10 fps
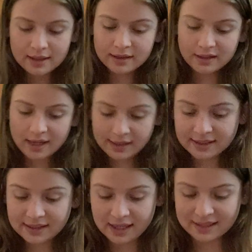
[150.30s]

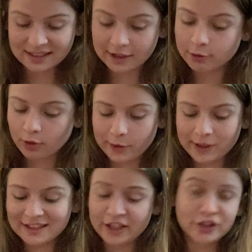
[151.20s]
Next, sexual
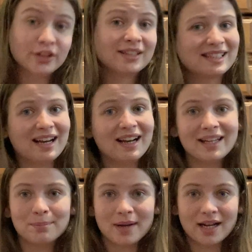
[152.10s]
orientation does not
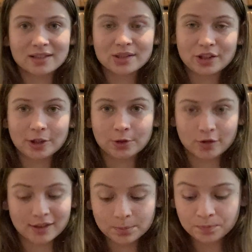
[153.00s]
impact
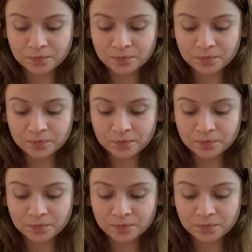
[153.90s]
children.